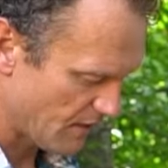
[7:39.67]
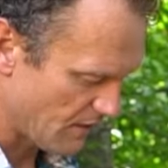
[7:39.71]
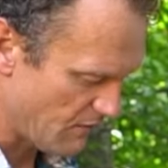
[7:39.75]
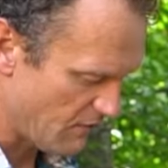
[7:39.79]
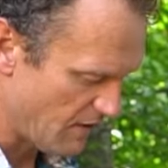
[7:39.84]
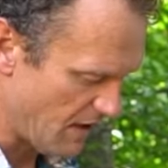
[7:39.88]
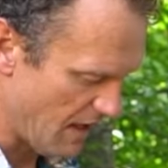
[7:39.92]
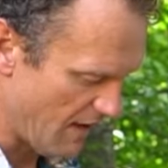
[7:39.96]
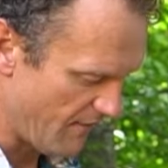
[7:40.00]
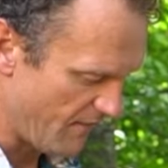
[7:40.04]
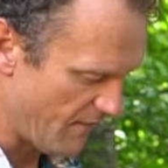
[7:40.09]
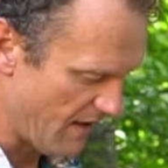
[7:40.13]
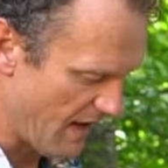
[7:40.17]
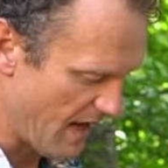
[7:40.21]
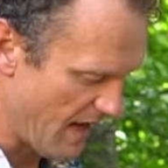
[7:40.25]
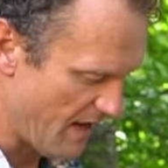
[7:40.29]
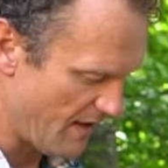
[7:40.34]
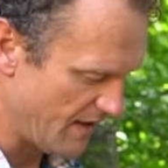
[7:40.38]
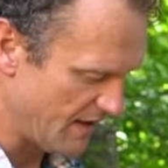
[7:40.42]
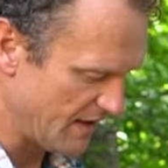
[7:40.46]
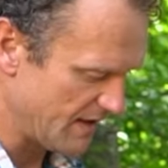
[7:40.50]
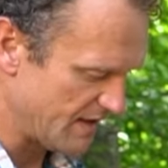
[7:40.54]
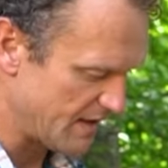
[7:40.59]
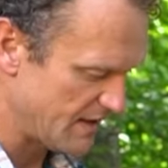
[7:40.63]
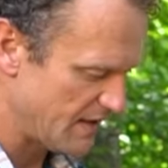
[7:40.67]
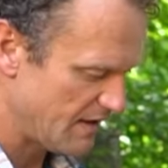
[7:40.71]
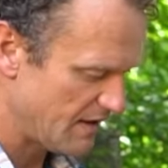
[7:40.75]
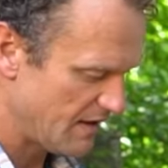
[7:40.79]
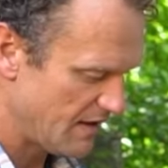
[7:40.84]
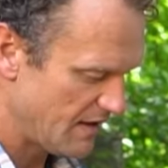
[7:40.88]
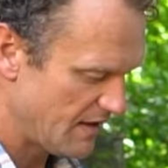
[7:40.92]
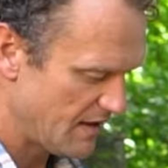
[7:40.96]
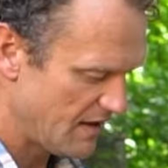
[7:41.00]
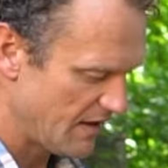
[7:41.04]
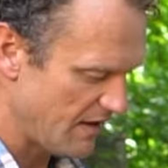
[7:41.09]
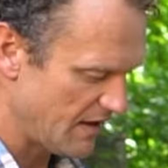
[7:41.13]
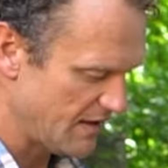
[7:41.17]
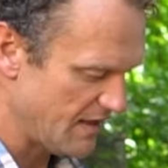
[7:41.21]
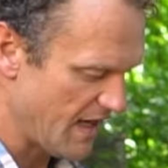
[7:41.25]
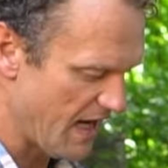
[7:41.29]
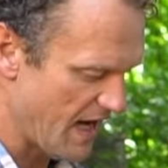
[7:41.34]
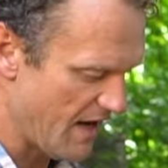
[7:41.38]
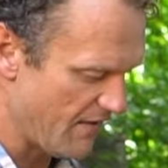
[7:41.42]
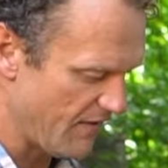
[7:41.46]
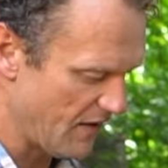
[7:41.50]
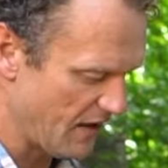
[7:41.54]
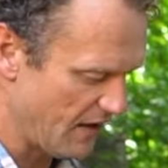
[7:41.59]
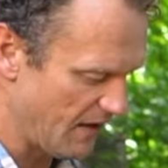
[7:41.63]
what I found is
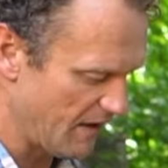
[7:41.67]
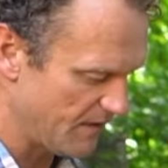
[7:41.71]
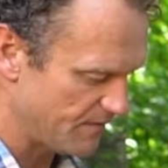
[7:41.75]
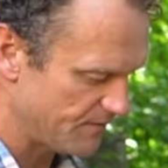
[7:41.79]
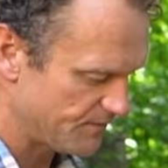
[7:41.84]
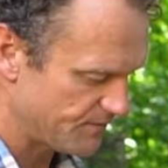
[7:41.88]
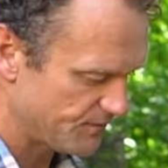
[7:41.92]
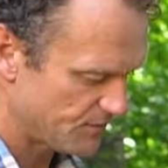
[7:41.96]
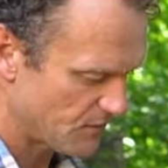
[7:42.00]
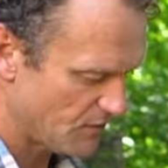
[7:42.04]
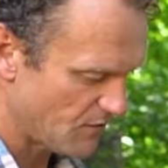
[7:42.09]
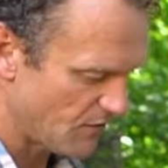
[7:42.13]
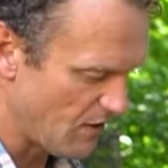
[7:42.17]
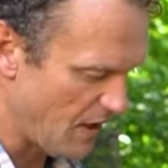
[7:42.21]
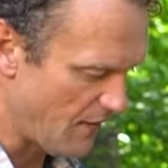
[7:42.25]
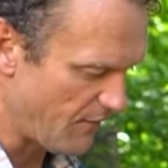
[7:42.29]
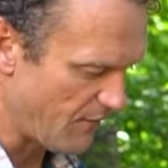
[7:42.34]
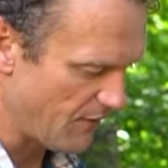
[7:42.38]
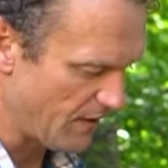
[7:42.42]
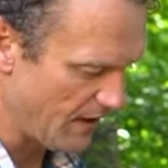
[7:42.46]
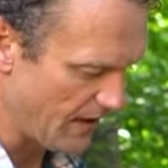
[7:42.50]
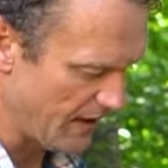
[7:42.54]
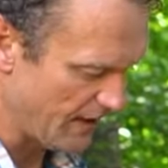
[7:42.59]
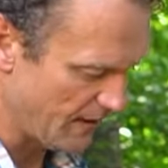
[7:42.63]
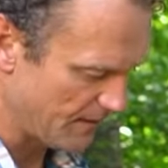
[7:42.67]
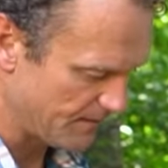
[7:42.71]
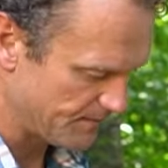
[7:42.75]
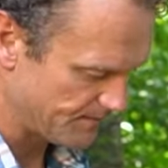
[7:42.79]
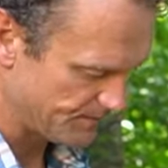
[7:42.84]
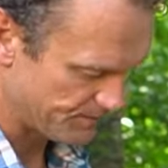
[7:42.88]
having roughly